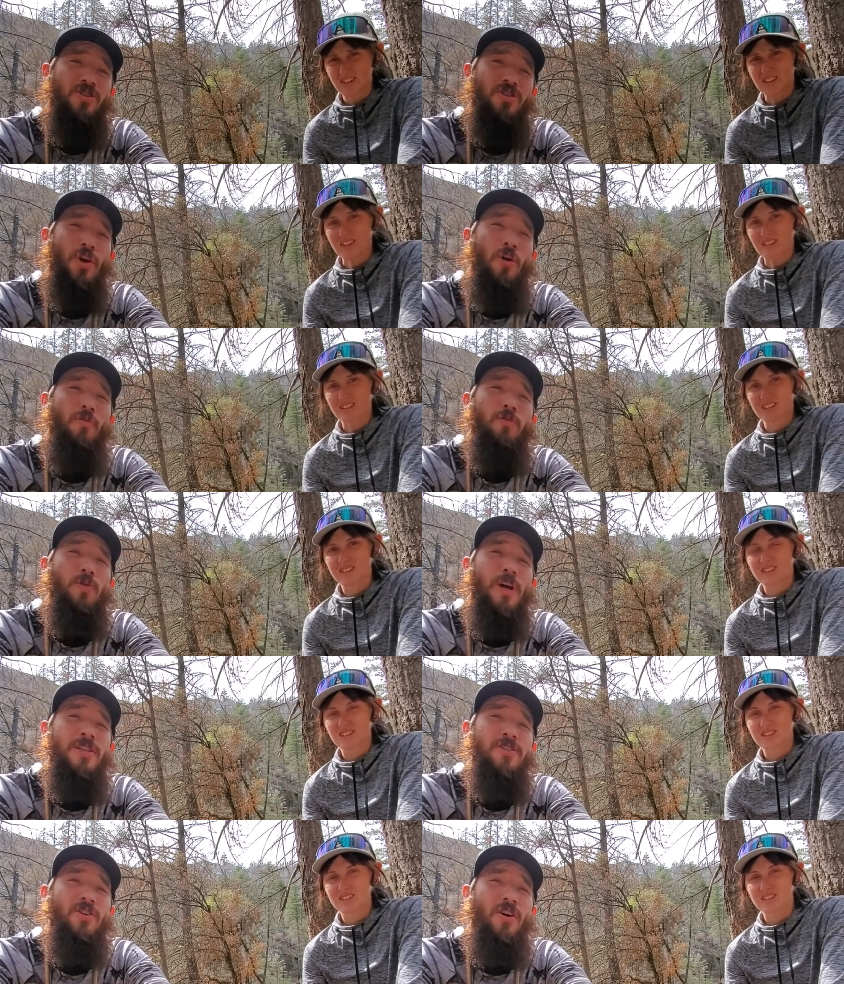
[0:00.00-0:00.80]
Speaker 1: stove
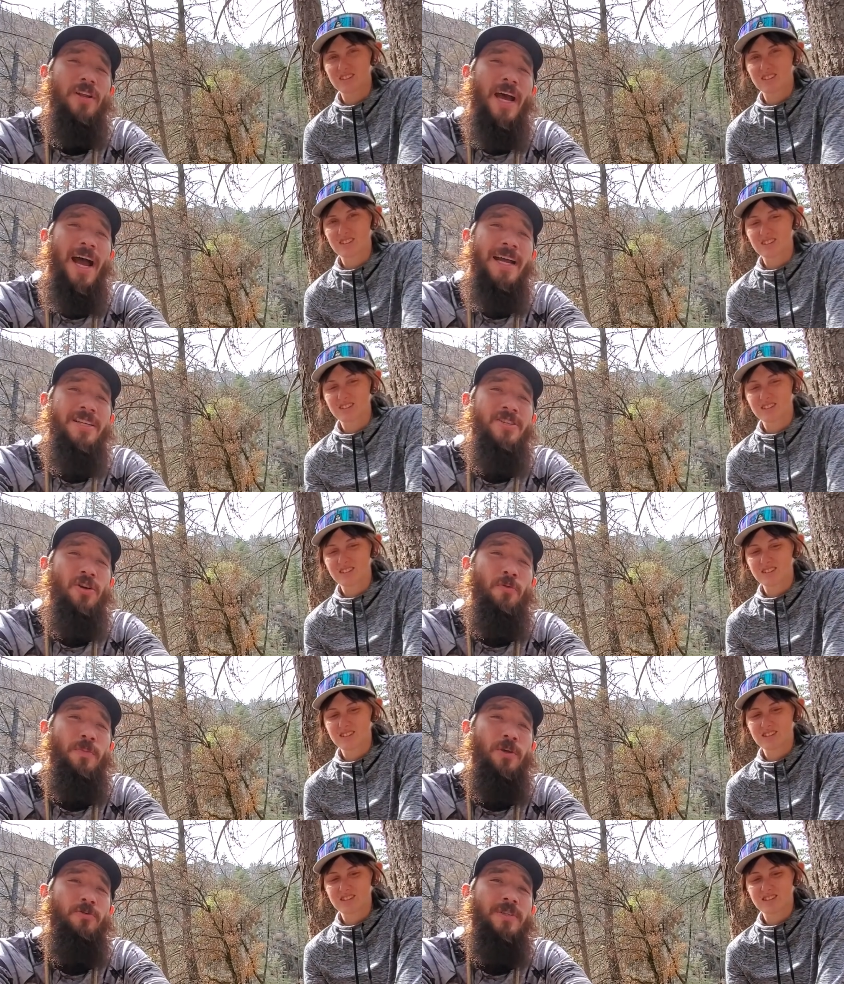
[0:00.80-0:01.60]
runs on
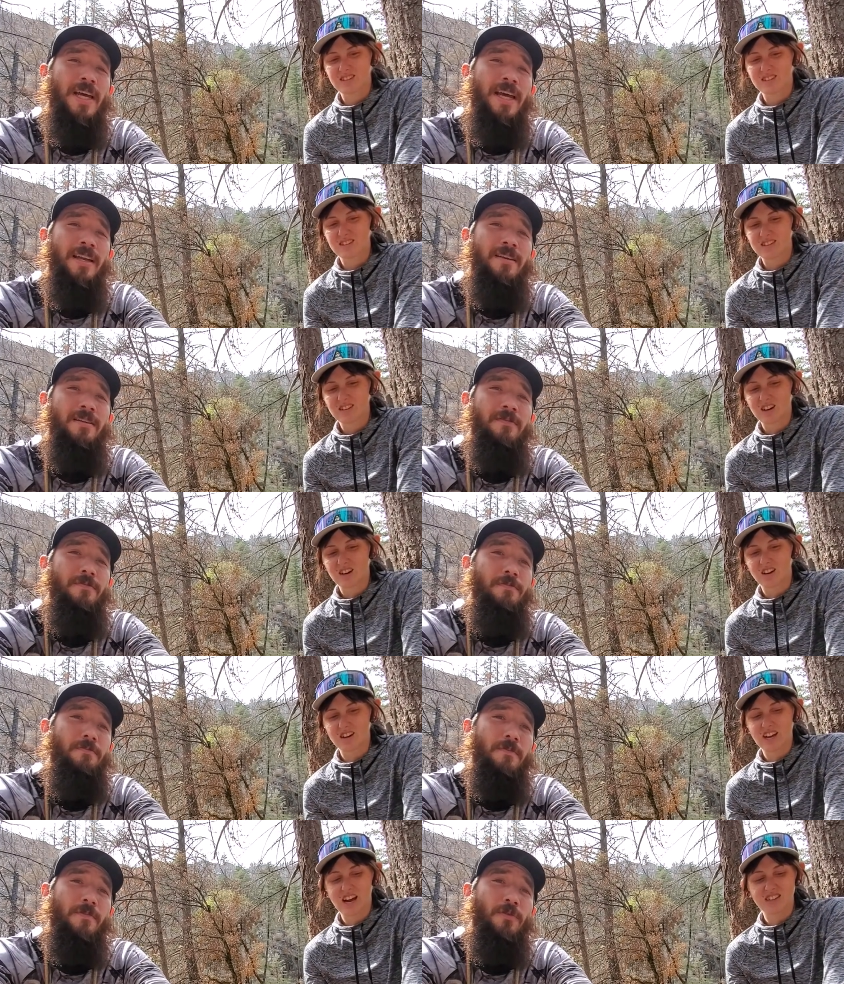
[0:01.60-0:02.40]
isobutane.
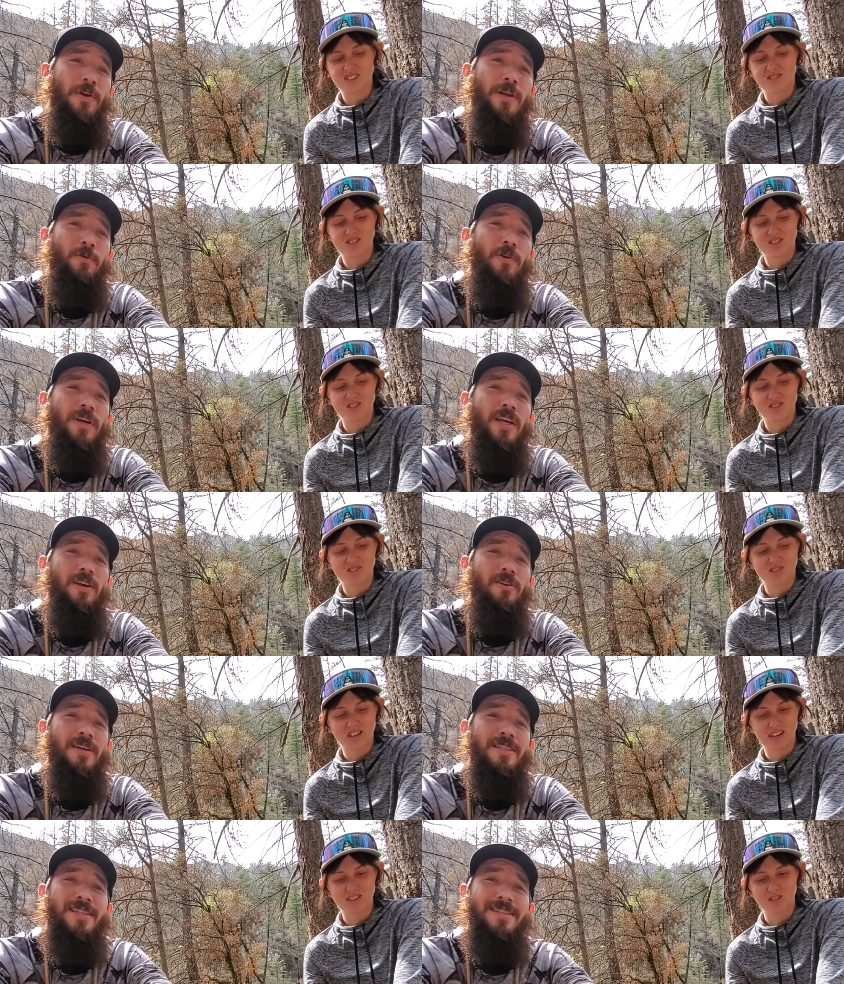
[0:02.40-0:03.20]
Oh,
Speaker 2: yeah, so we just
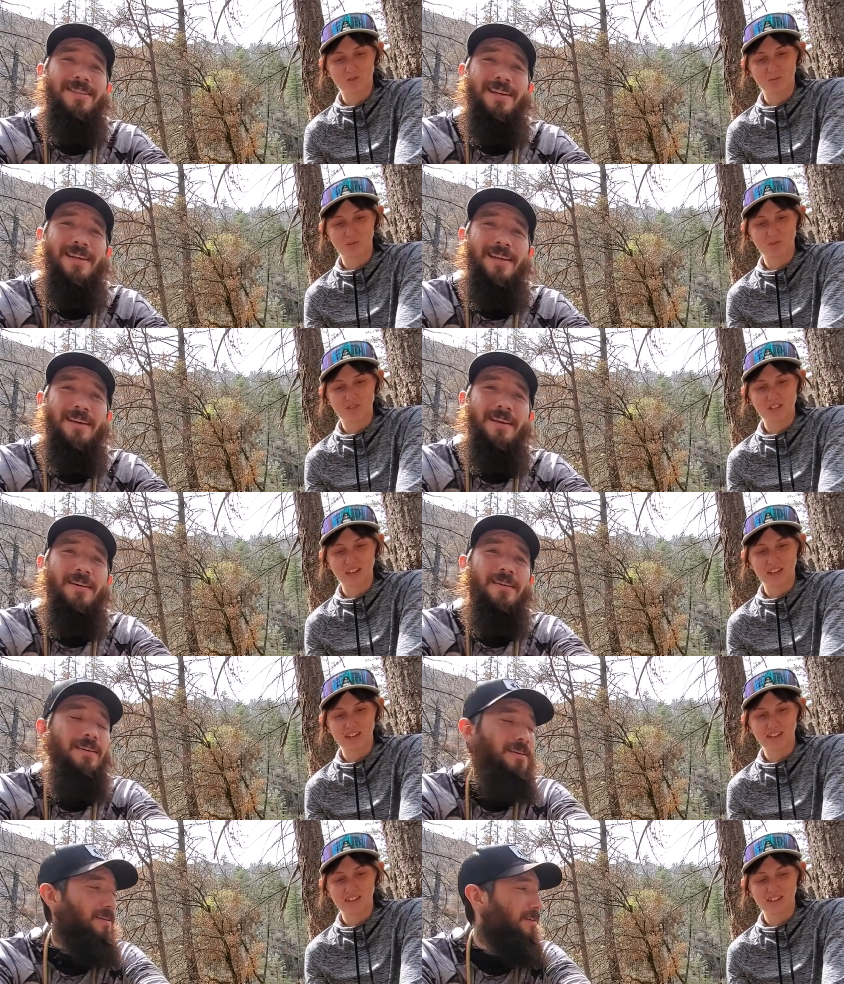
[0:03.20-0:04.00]
use uh, isobutane,
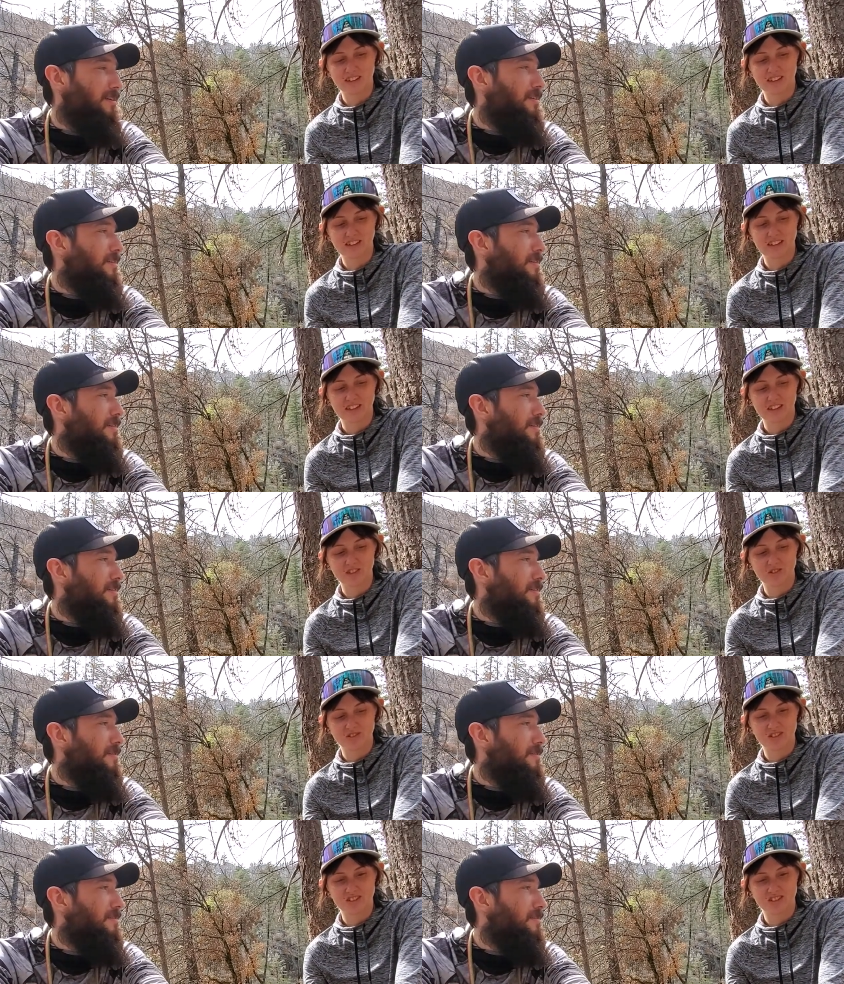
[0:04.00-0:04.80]
like and then Nick
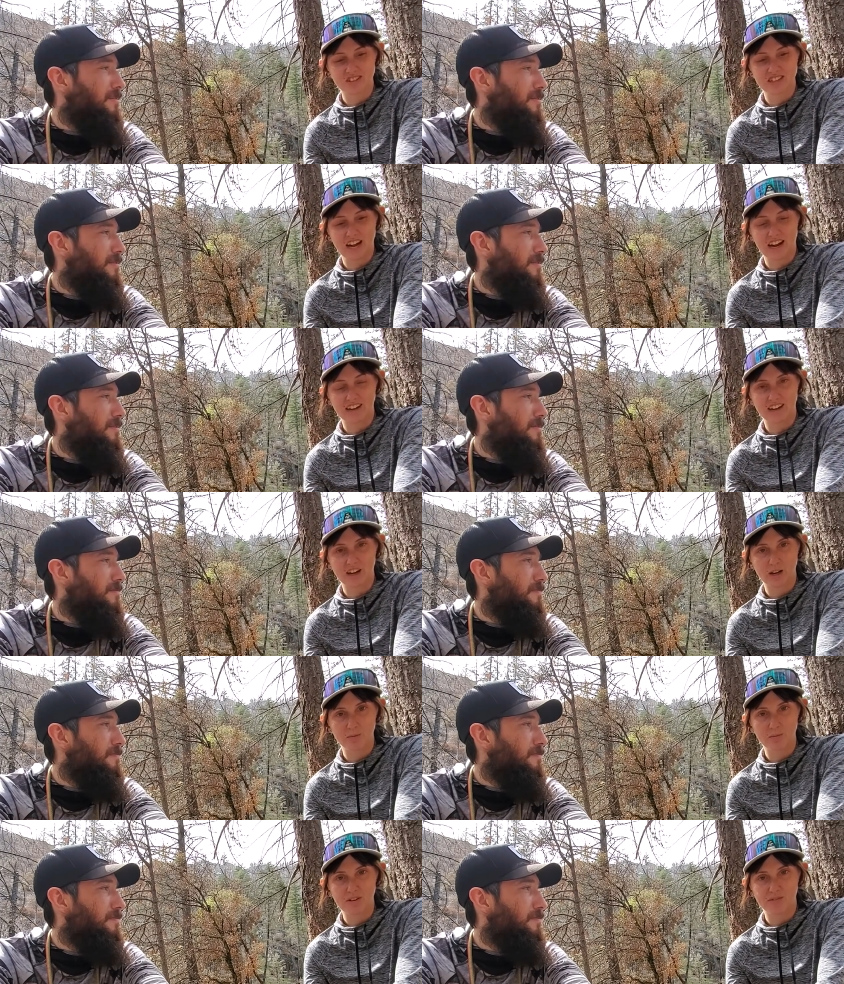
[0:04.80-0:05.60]
uses a
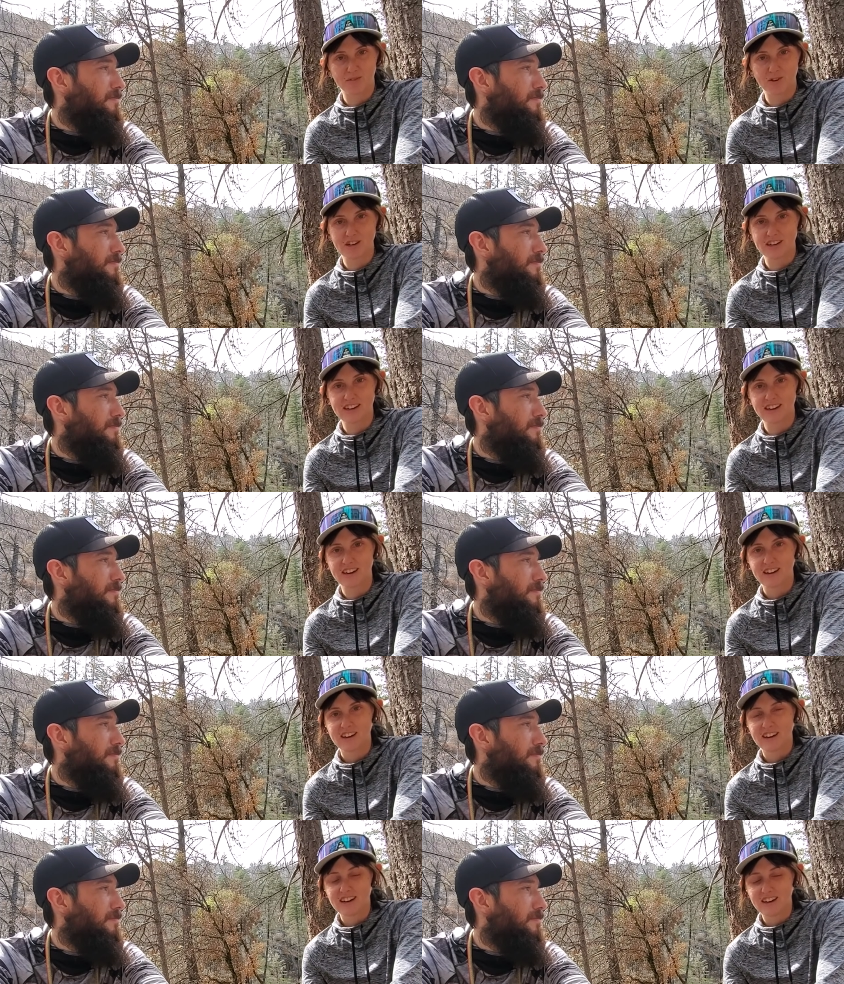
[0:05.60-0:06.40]
Katadyn
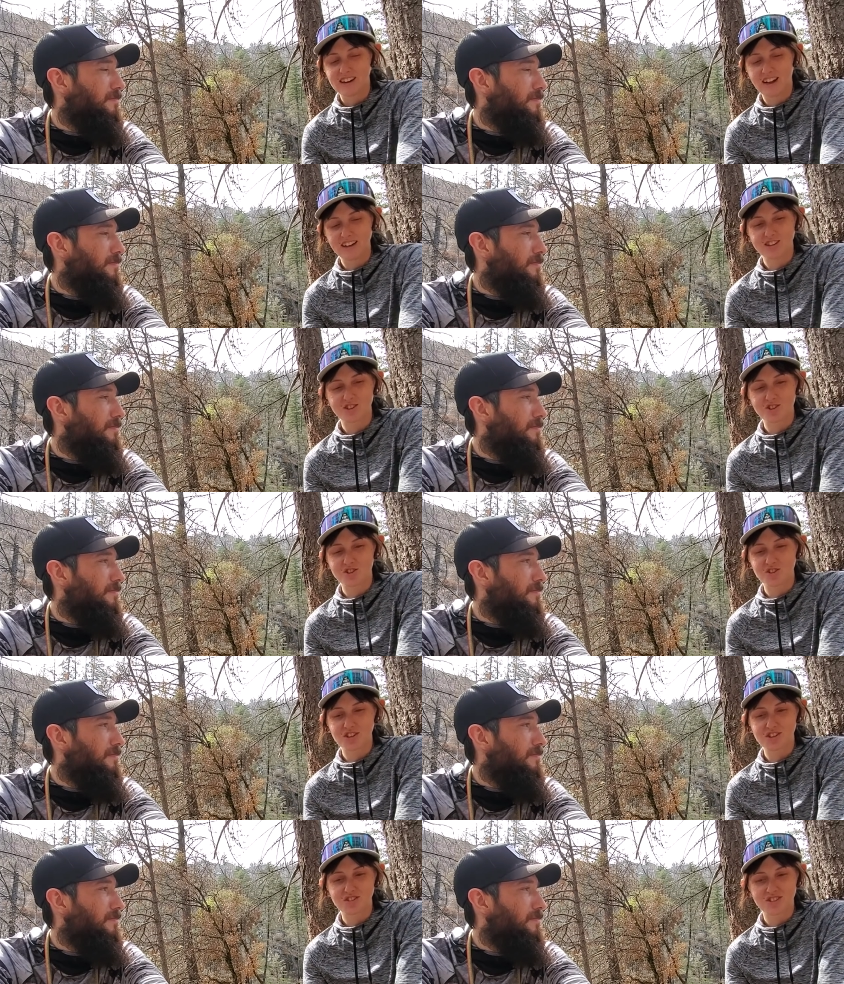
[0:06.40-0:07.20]
BeFree, and I
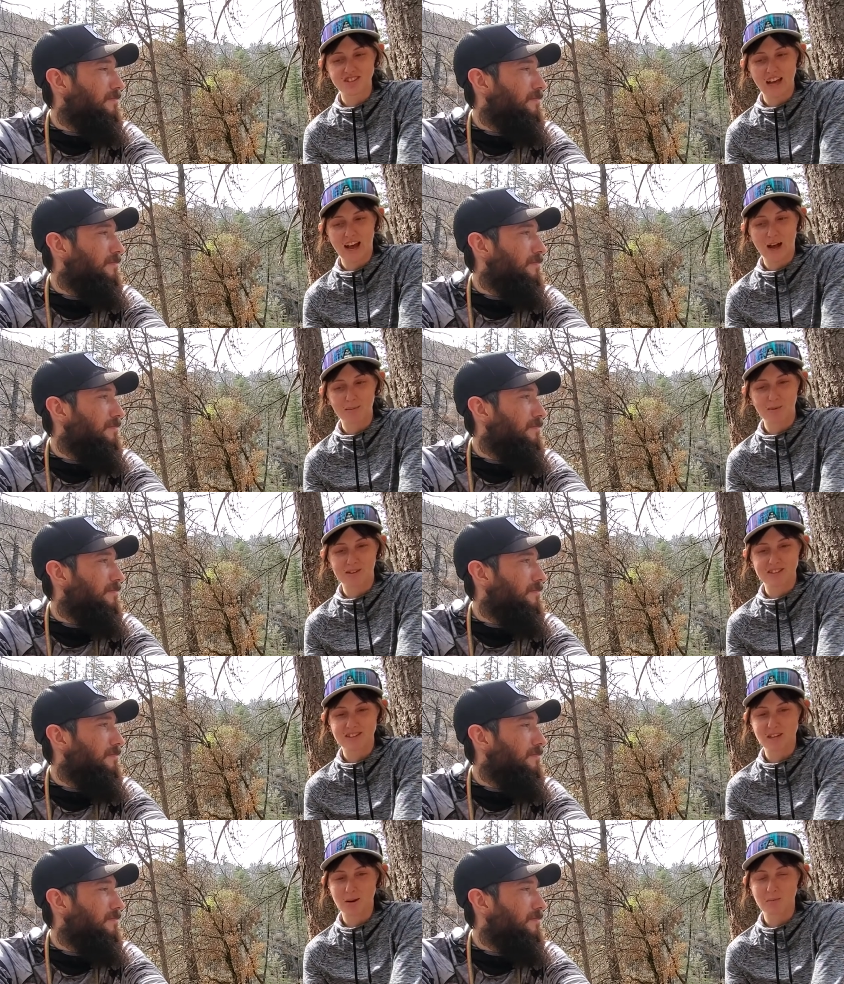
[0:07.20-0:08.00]
usually use that,
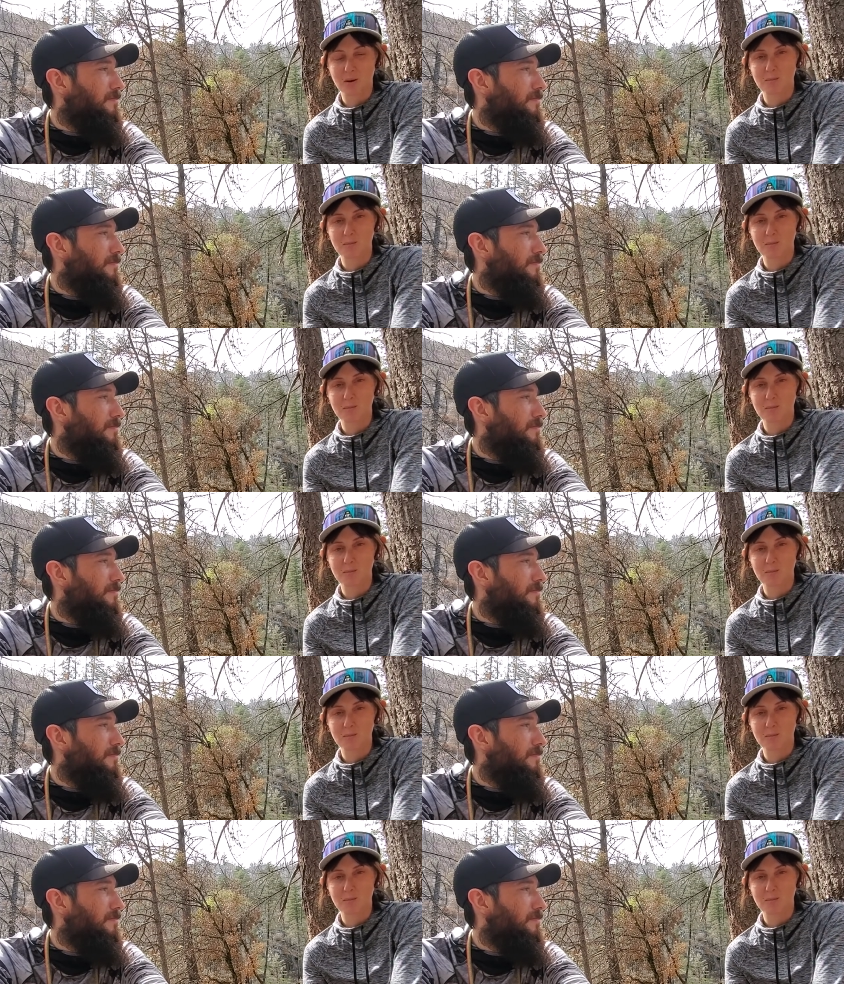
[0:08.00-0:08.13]
but this time